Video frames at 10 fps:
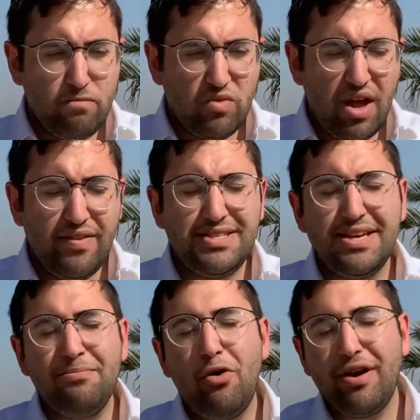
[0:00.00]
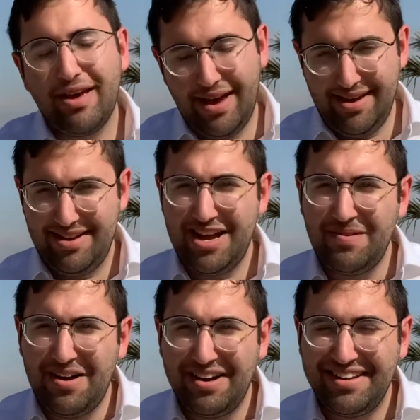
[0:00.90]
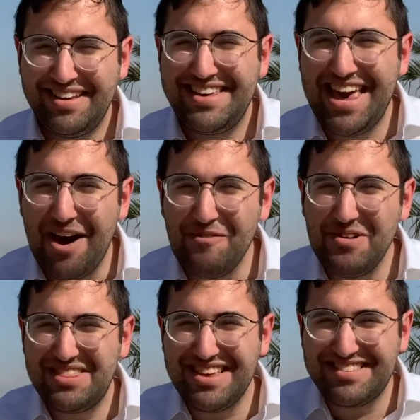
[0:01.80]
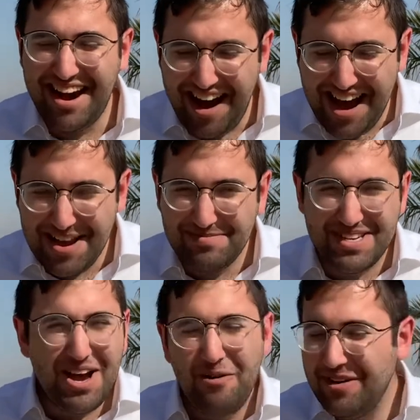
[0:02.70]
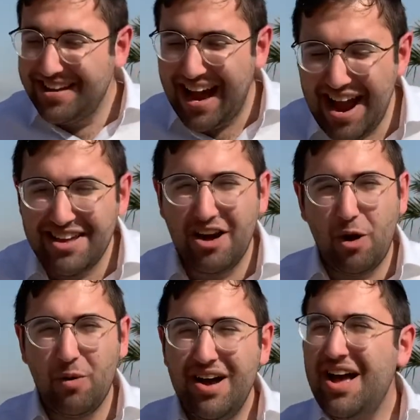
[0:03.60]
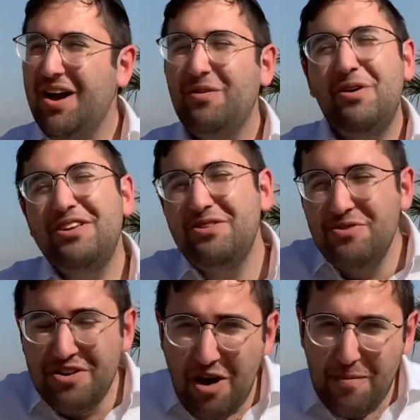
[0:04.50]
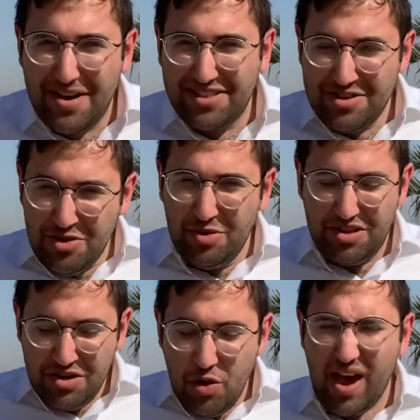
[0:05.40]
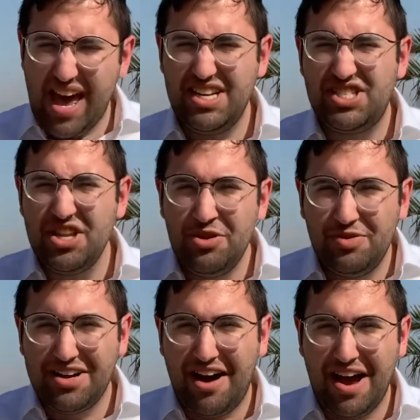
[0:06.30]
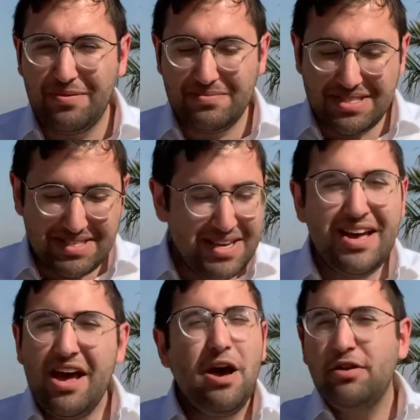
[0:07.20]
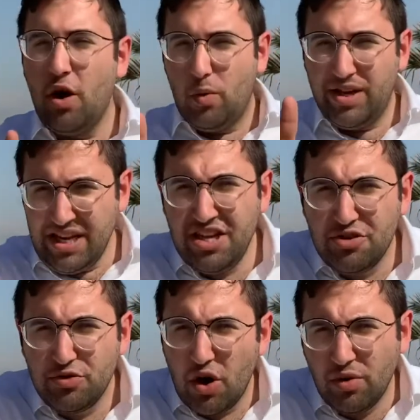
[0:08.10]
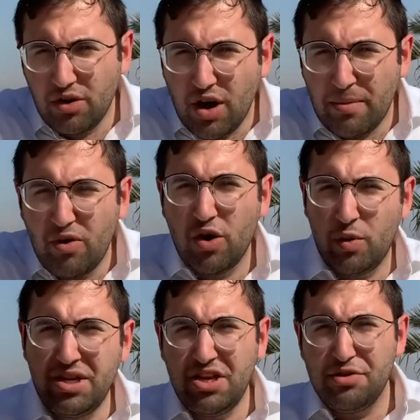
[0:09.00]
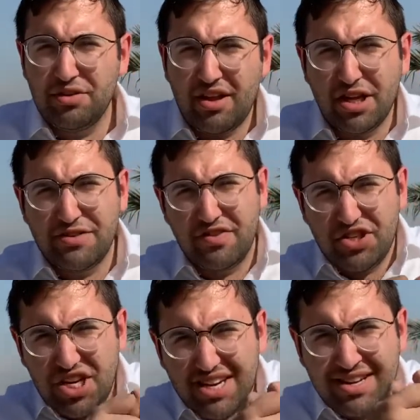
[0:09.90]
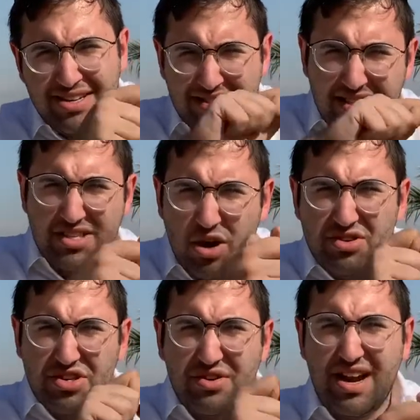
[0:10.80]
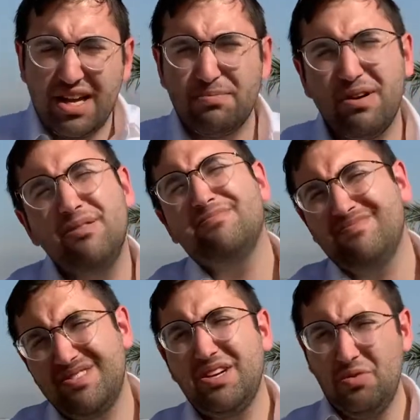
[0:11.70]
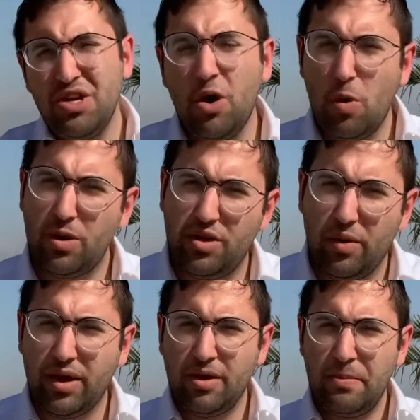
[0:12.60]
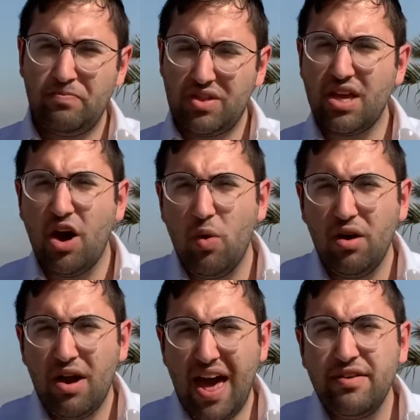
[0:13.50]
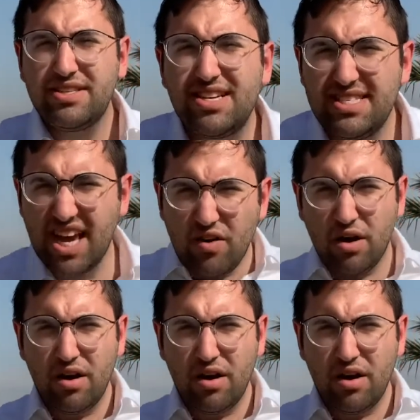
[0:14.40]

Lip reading: And they say, Mordechai, come on, get with the times. We got to go. What do you know about the new age, the new times? No, we need you. Don't get me wrong. We need you to tell us if the chicken is kosher or not, but we know what we're doing. They go, and there's a gezerah.